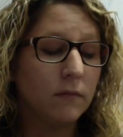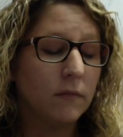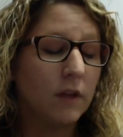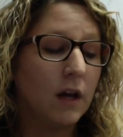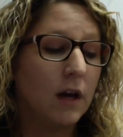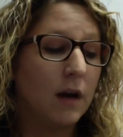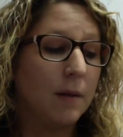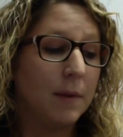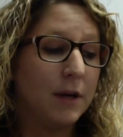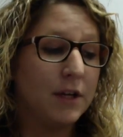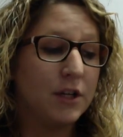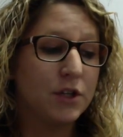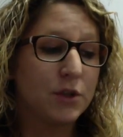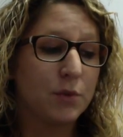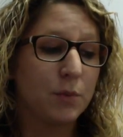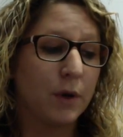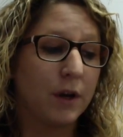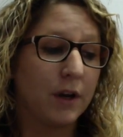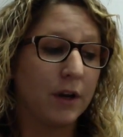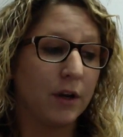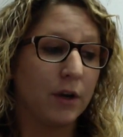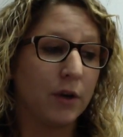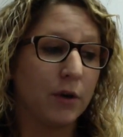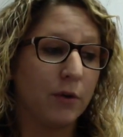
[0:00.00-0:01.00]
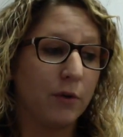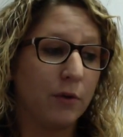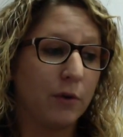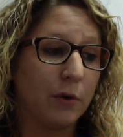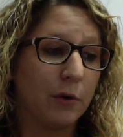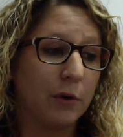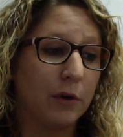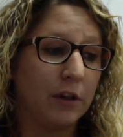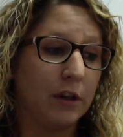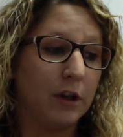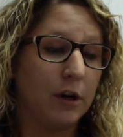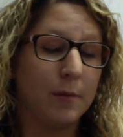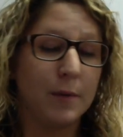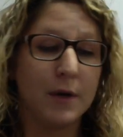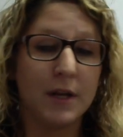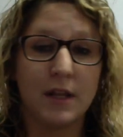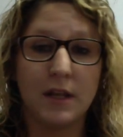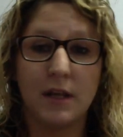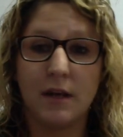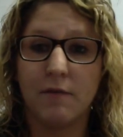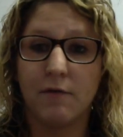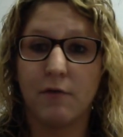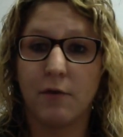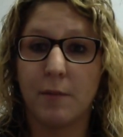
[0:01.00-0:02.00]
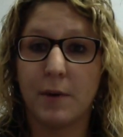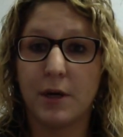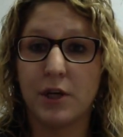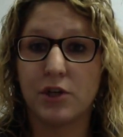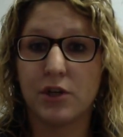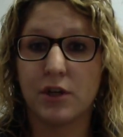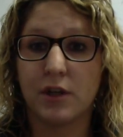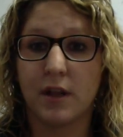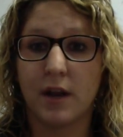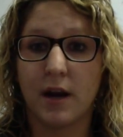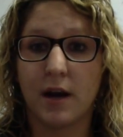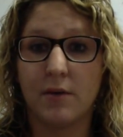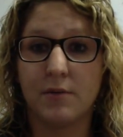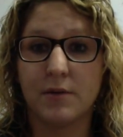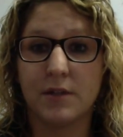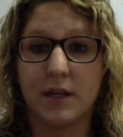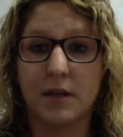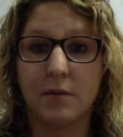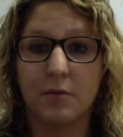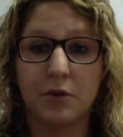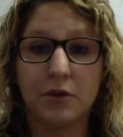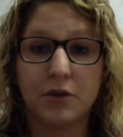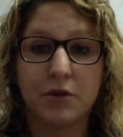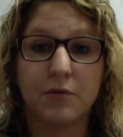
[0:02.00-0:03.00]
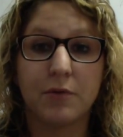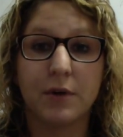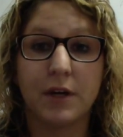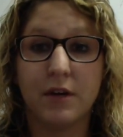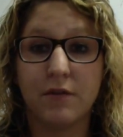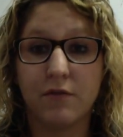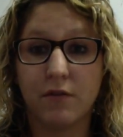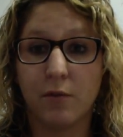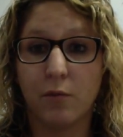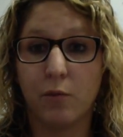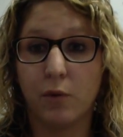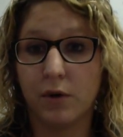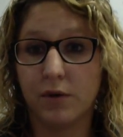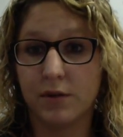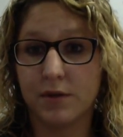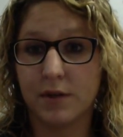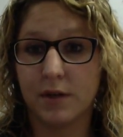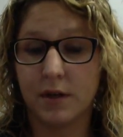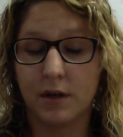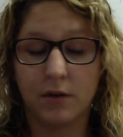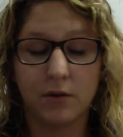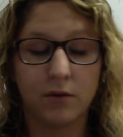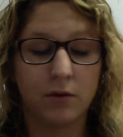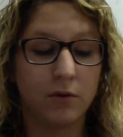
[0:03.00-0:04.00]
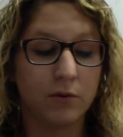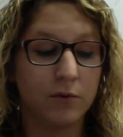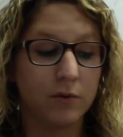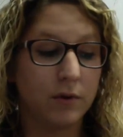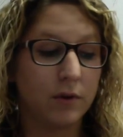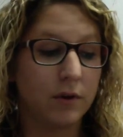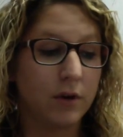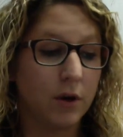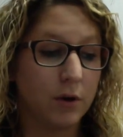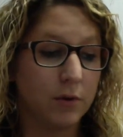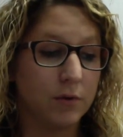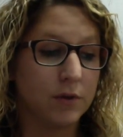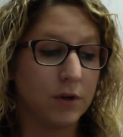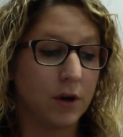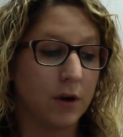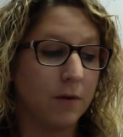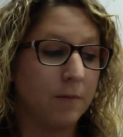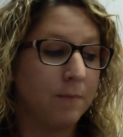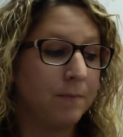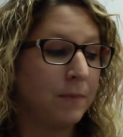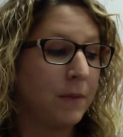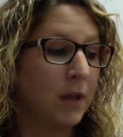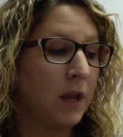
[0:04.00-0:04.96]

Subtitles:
I just want to go through a little bit of the information that I was able to read from Wilson and Kozol.